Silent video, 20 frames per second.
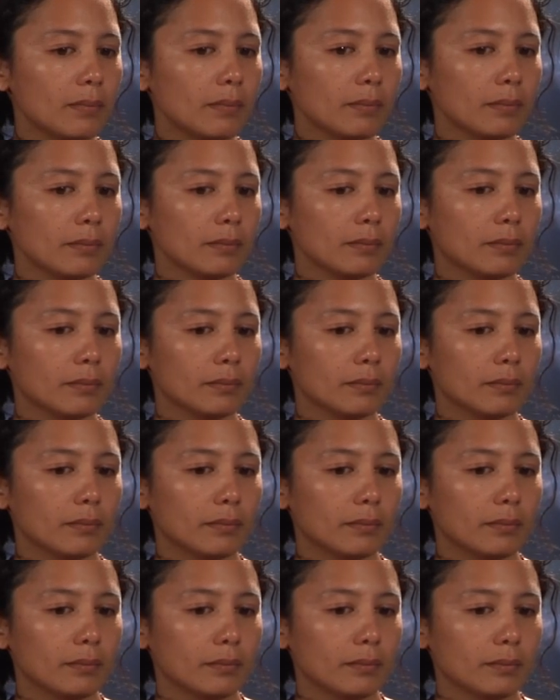
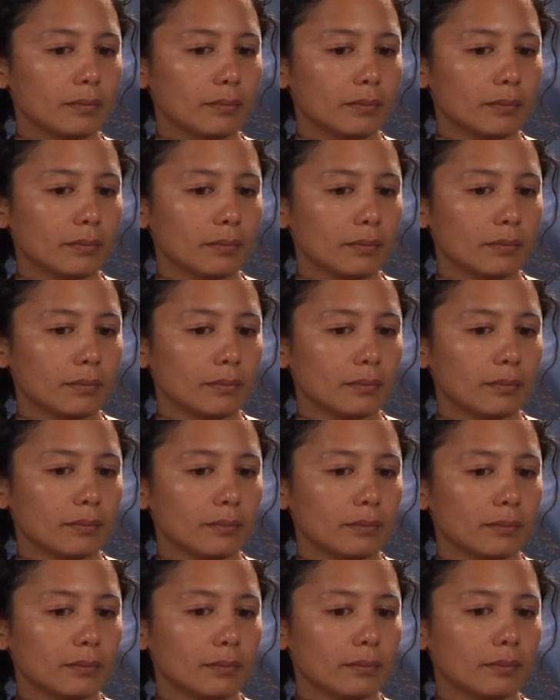
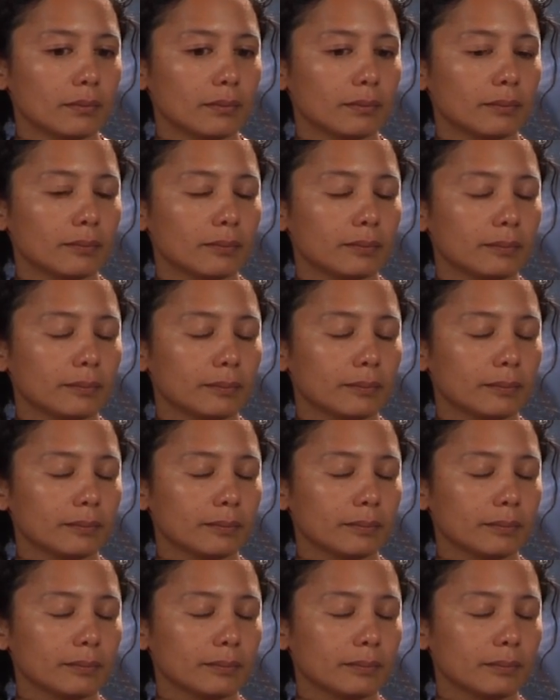
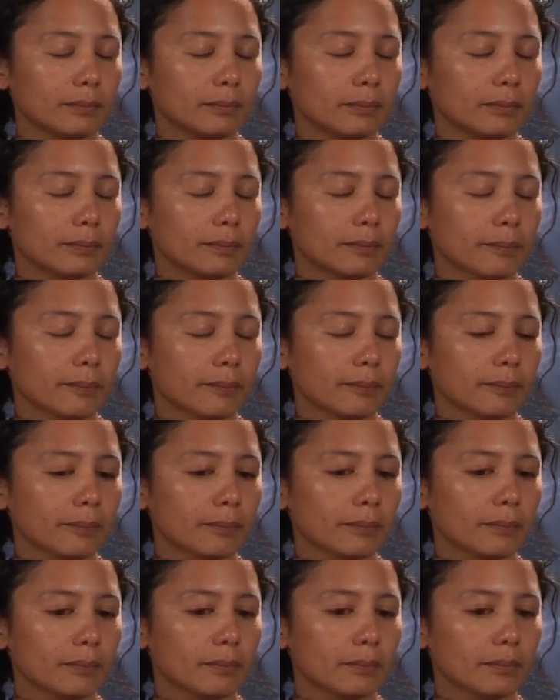
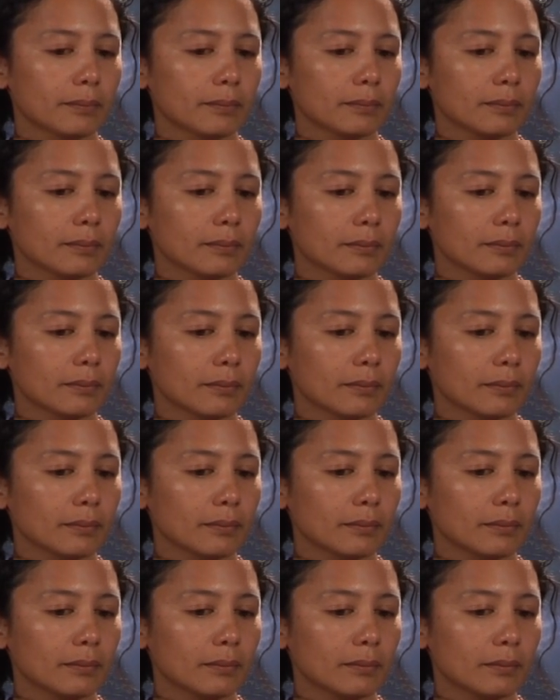
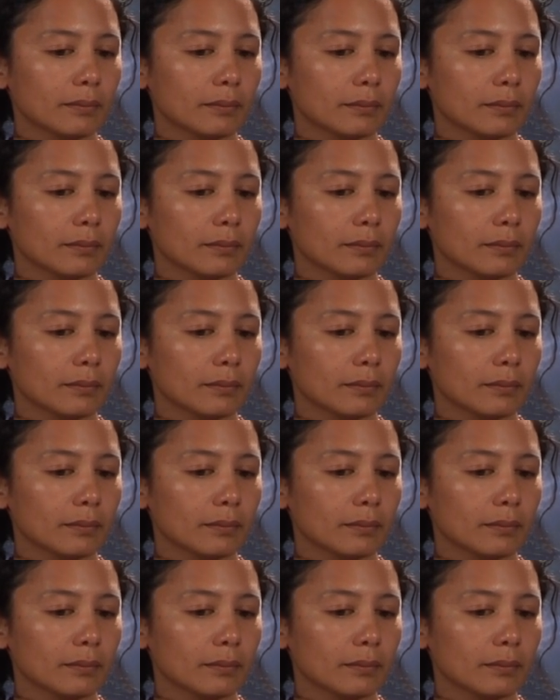This person isn't speaking.